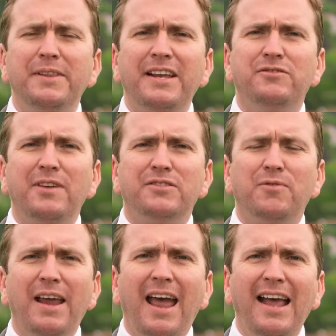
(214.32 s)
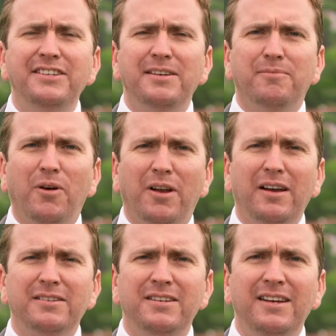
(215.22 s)
with interest rate hedging
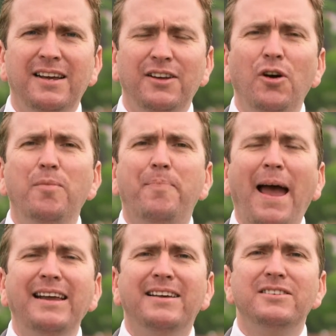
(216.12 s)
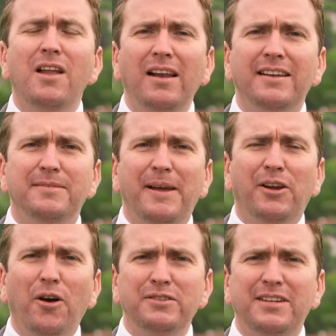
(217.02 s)
products, your bank is likely to be in
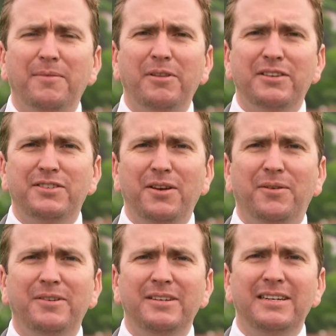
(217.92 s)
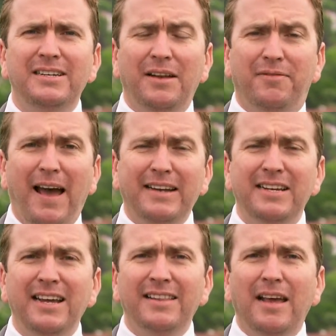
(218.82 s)
contact with you soon. In fact,
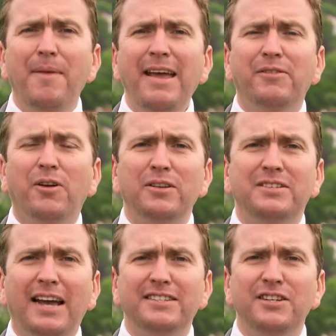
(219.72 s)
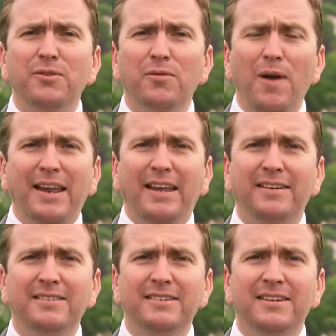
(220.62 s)
they may have contacted you already.
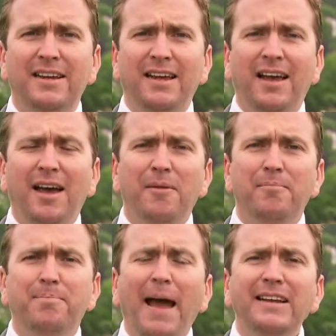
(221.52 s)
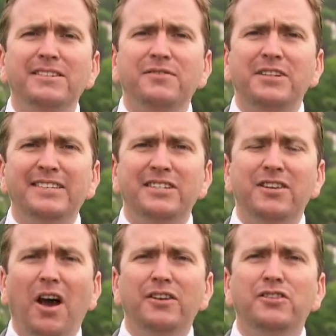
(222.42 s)
Banks have set
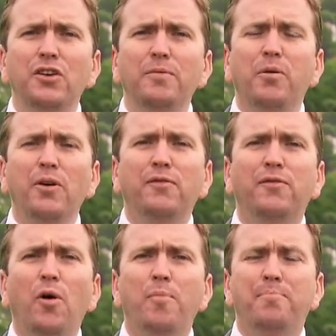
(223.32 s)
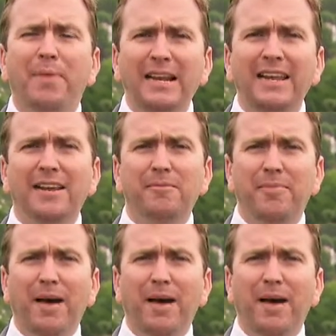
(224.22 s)
aside £2.4 billion